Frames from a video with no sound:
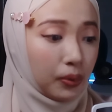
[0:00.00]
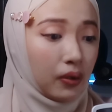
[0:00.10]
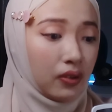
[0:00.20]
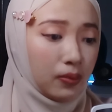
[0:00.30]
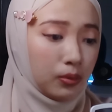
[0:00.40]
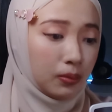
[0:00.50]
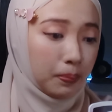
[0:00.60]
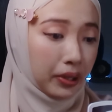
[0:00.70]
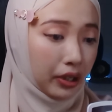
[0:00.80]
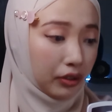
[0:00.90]
Powerful
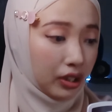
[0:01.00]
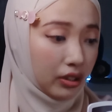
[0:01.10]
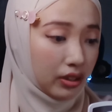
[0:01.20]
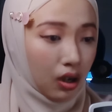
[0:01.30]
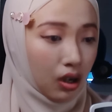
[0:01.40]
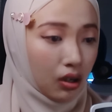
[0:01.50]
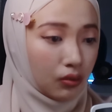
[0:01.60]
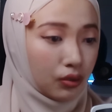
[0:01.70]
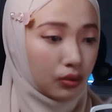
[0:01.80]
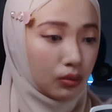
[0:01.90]
barrier?
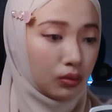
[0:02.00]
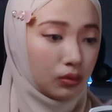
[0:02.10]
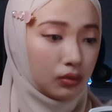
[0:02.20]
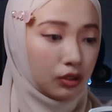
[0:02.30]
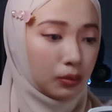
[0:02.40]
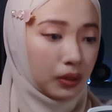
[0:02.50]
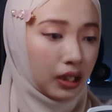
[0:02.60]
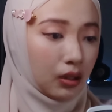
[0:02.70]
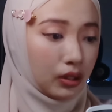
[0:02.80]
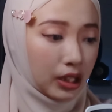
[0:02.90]
Wow, to untuk
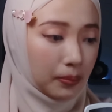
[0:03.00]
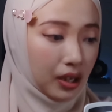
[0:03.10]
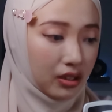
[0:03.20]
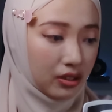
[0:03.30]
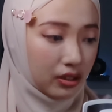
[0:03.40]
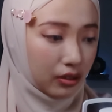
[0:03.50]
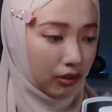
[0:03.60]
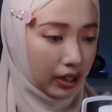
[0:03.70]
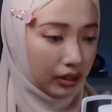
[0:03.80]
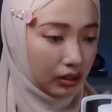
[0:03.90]
menghalau that monster,
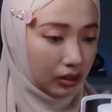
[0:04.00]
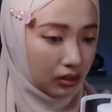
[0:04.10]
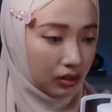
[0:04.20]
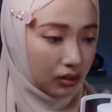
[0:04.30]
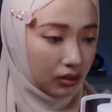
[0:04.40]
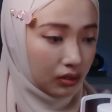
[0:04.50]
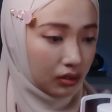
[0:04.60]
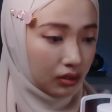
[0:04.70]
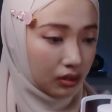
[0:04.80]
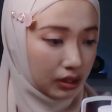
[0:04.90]
right?
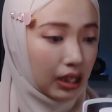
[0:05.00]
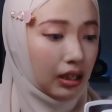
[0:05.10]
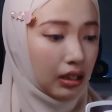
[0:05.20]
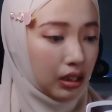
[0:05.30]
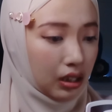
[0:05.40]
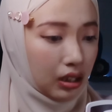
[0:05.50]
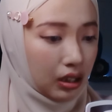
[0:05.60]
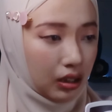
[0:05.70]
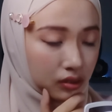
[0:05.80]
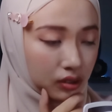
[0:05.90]
Yeah.
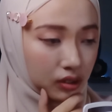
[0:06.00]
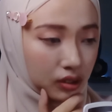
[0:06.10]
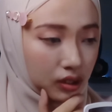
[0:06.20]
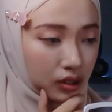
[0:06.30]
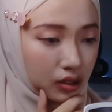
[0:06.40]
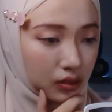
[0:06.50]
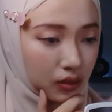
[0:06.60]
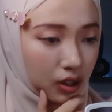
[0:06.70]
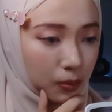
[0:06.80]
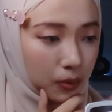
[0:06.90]

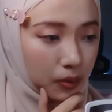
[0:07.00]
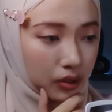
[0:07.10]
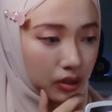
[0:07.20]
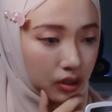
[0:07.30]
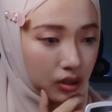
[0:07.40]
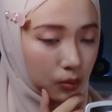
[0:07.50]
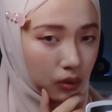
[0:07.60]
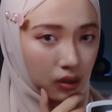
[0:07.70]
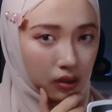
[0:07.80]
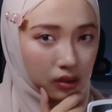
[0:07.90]
So how about the
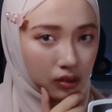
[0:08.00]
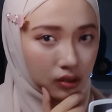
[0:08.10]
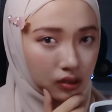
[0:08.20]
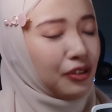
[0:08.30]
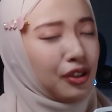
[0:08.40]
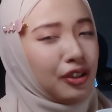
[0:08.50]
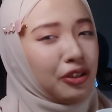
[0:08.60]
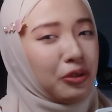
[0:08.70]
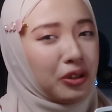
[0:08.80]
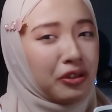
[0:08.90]
wall?
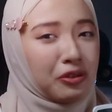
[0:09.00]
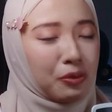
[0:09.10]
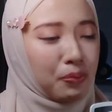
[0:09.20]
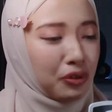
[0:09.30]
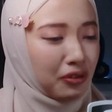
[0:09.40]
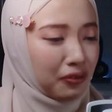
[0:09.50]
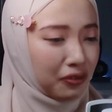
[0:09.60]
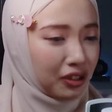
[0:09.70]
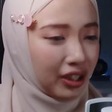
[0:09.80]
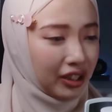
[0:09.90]
Fern, you are so
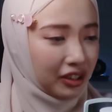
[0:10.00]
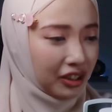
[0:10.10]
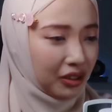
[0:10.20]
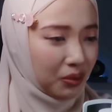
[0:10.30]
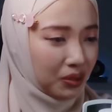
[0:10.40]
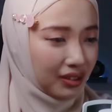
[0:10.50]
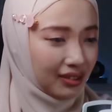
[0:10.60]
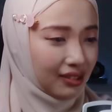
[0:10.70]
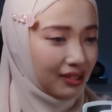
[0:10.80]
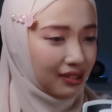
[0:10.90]
beautiful and cute